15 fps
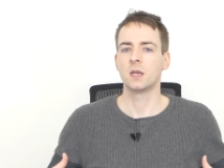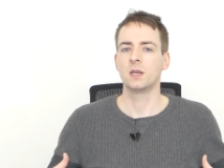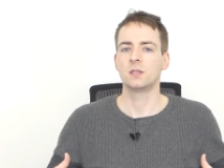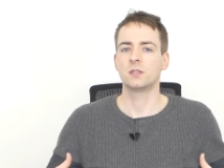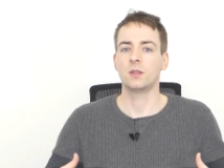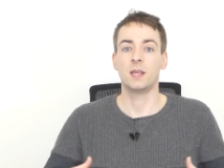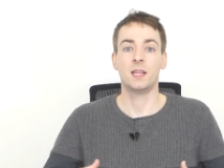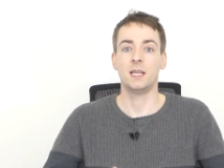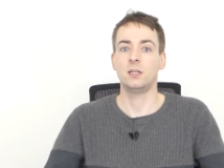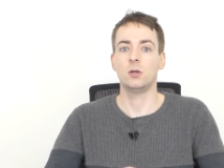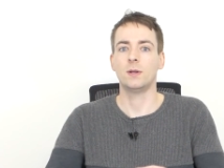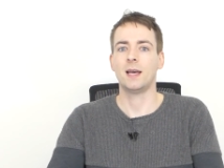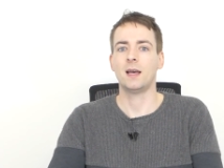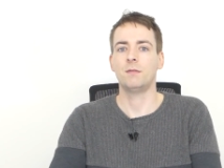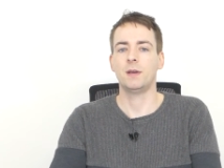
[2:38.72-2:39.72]
so that they
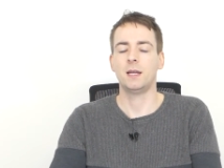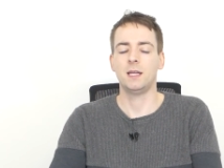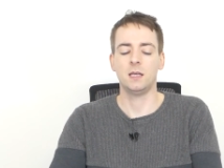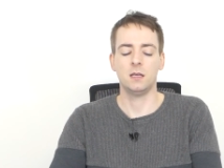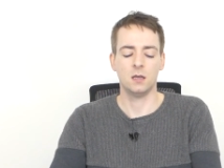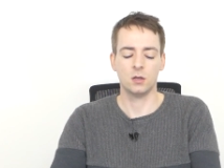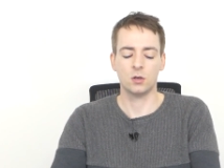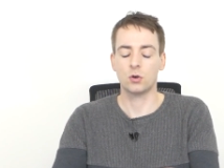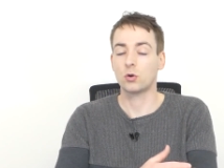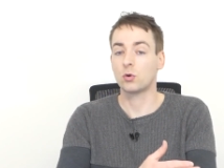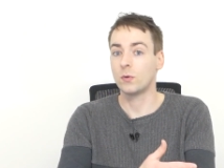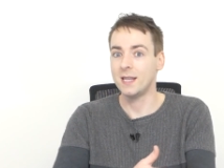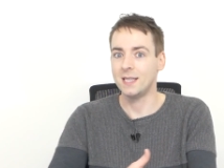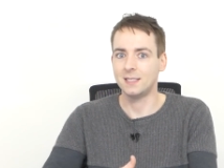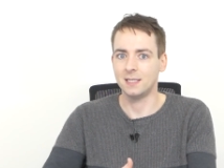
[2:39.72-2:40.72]
don't have any
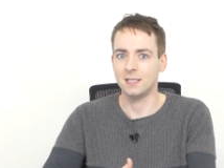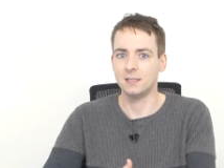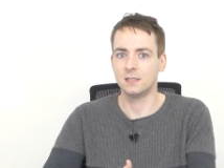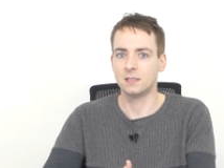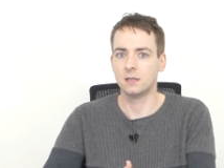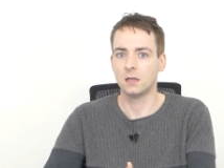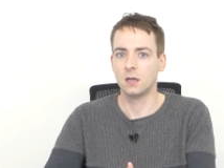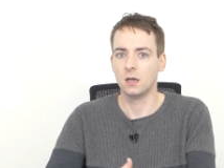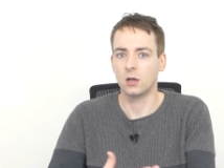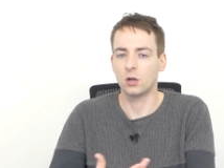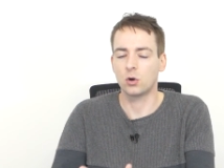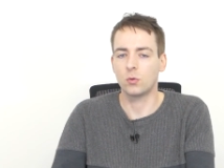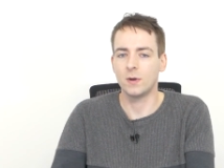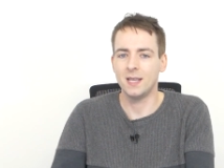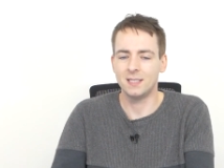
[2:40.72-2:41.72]
creases. A
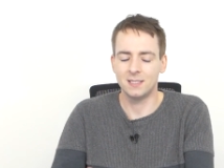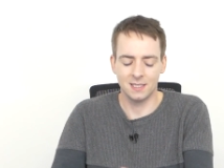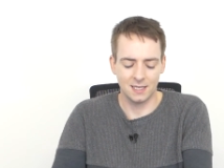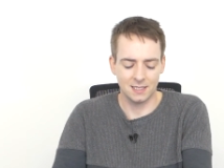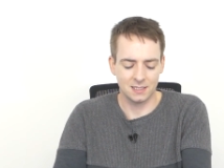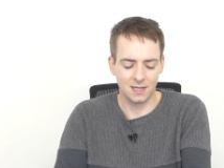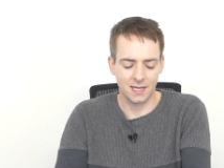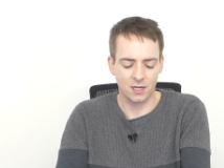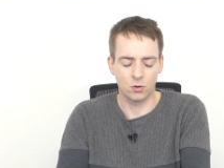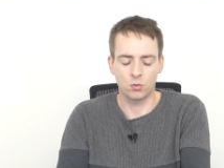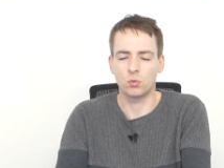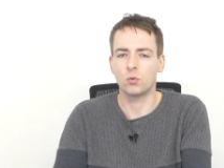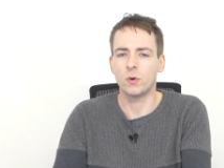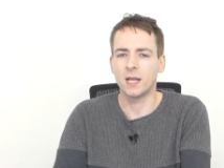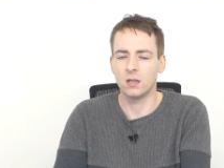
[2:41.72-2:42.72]
crease is like a
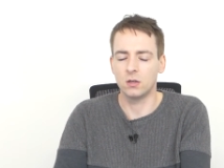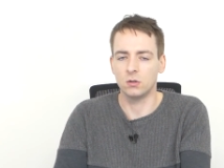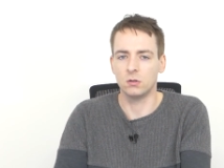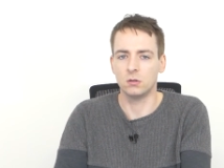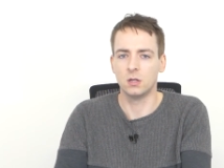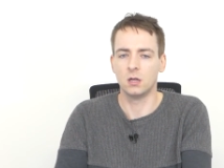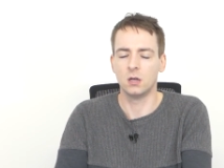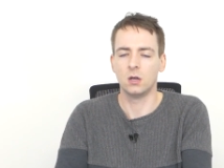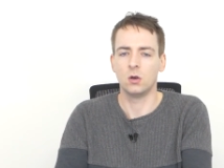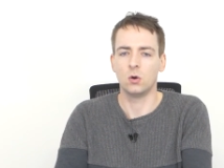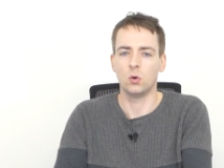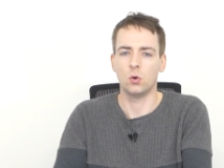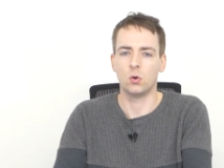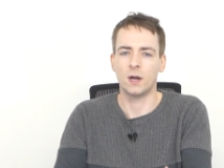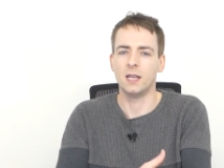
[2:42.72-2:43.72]
wrinkle
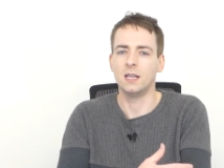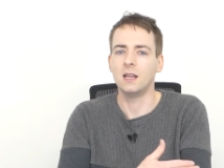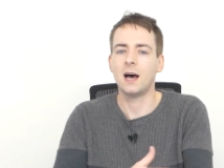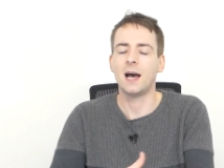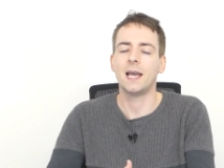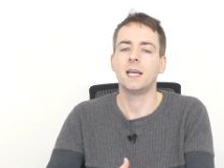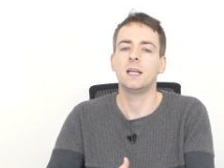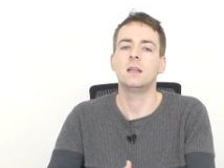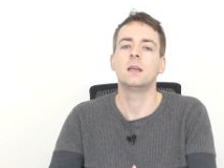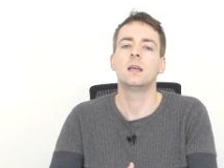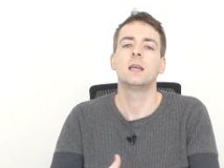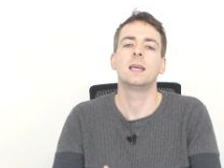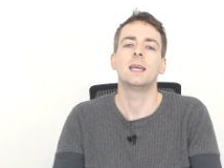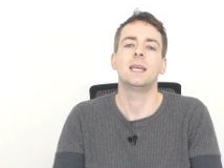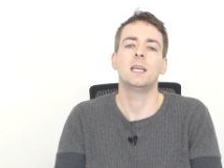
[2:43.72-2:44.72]
or a line
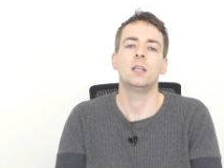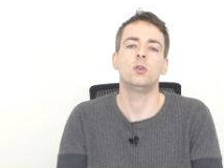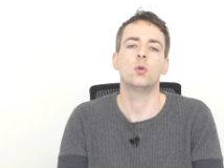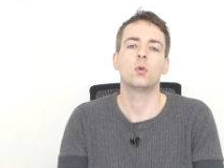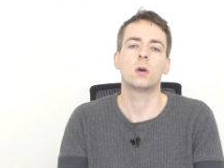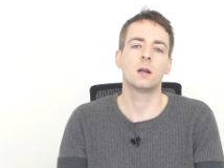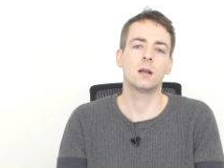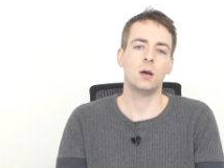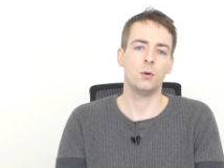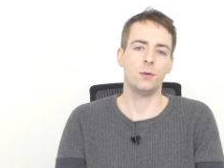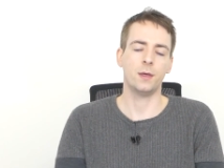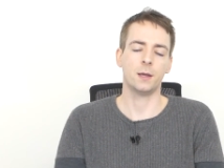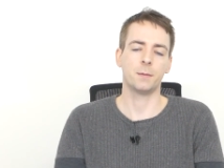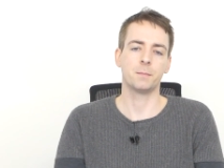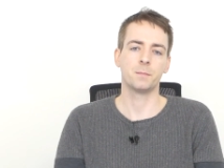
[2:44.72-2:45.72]
in your
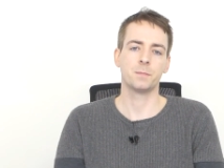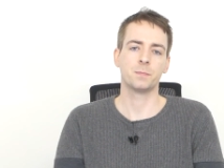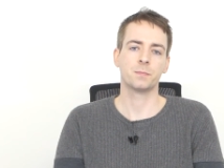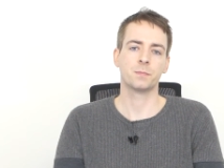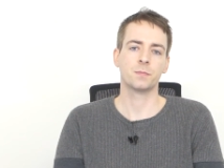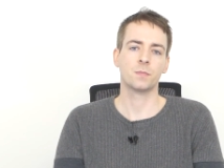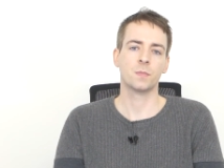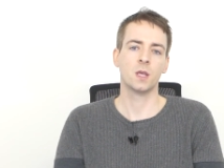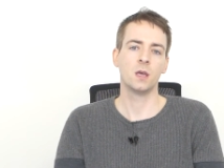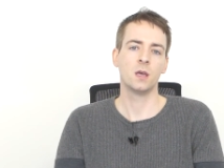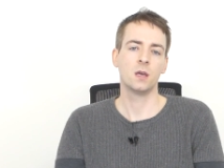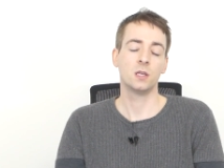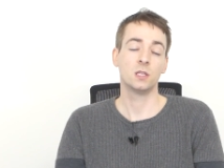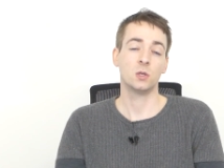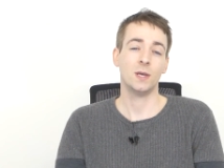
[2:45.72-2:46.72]
clothing.
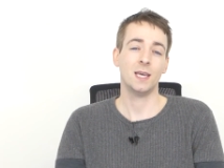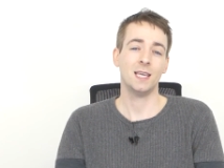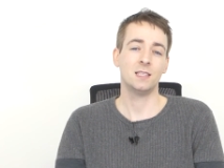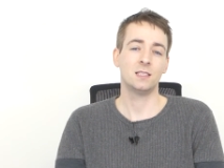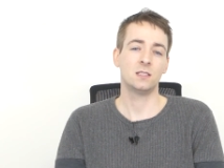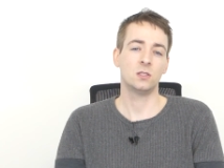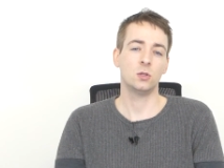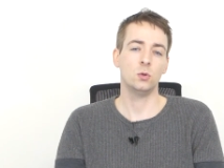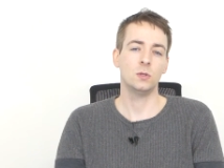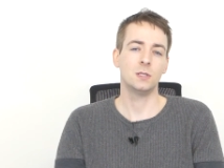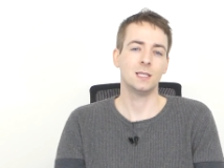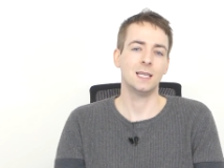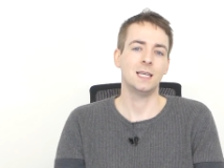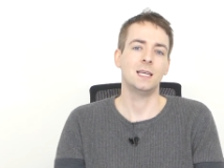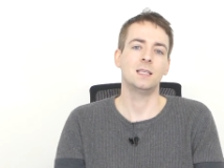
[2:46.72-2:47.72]
So his suit
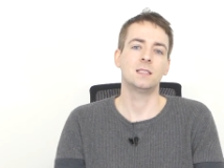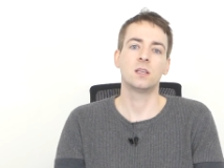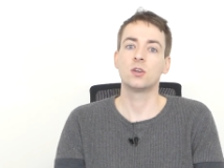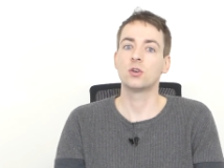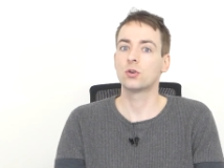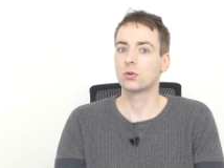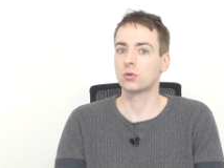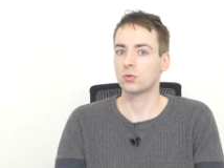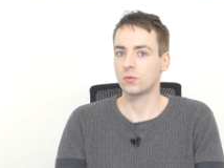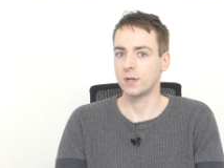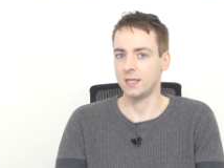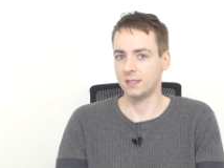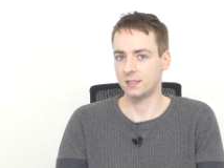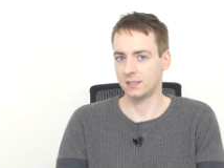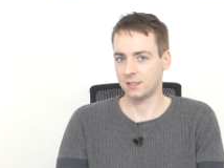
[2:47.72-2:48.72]
is
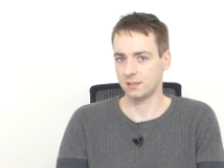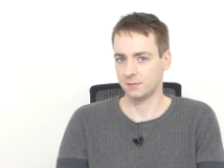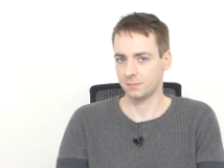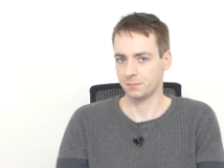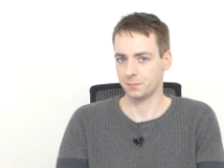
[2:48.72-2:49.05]
creased.